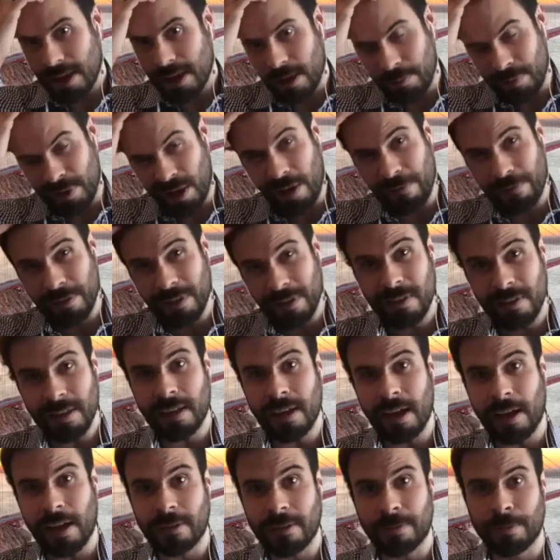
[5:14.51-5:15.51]
And we often see
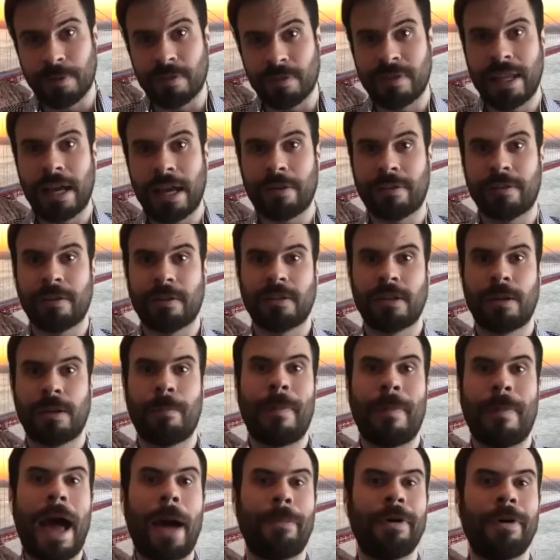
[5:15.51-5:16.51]
customers now start to
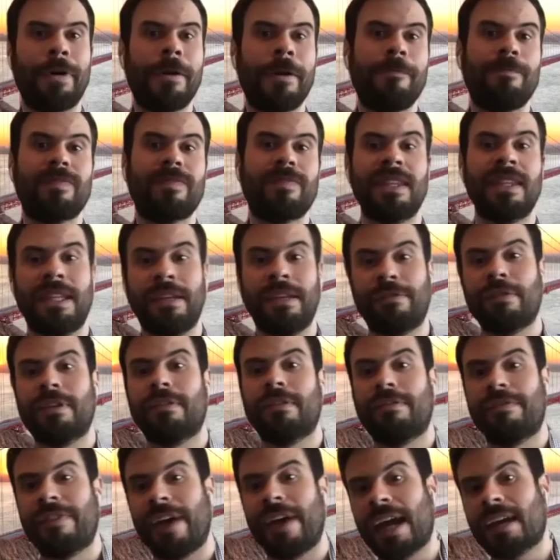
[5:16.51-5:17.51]
map
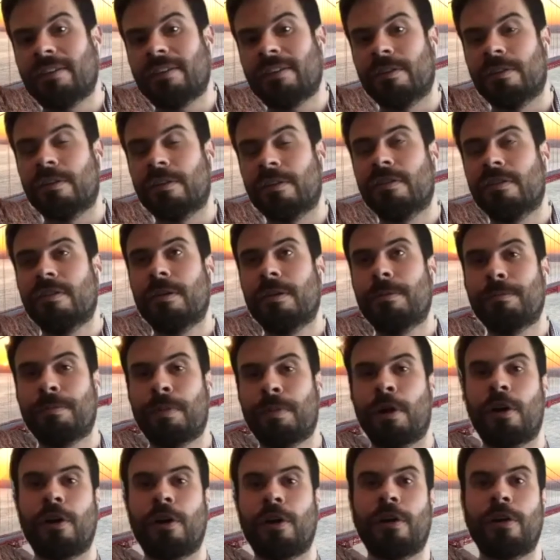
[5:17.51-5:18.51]
different factors
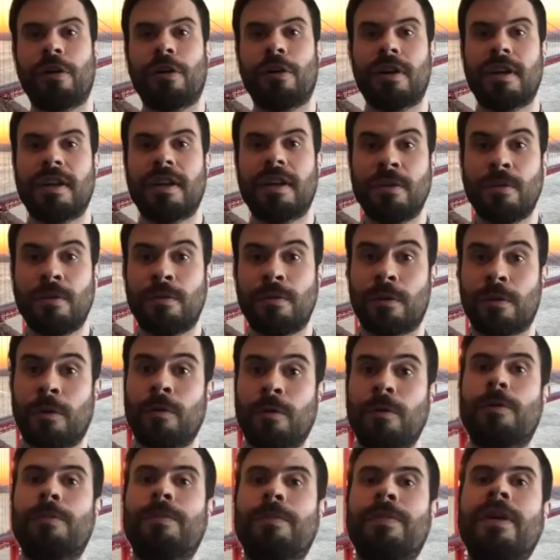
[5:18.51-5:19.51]
per user
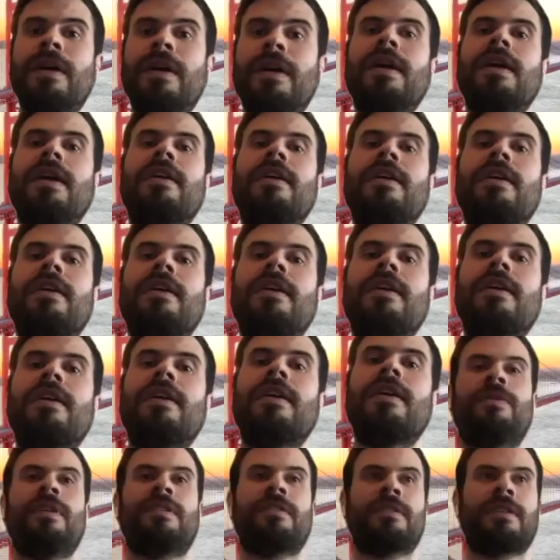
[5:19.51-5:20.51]
group.
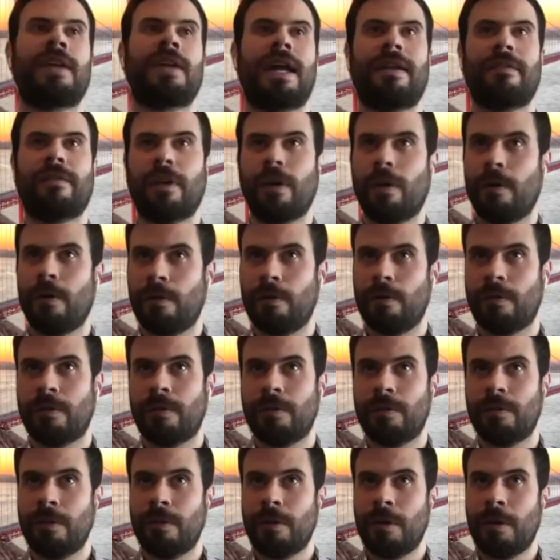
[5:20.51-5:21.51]
So this kind of goes
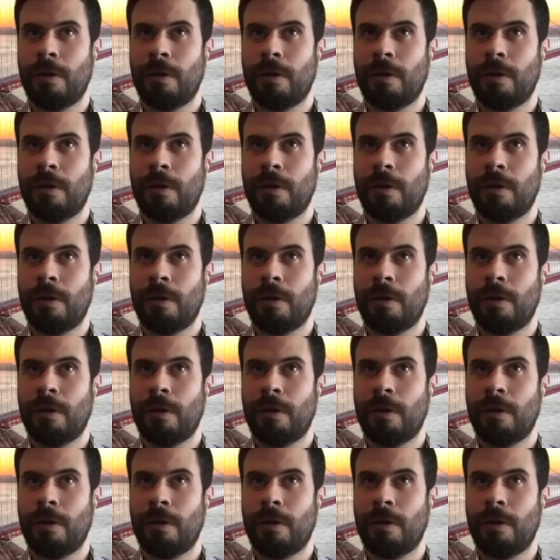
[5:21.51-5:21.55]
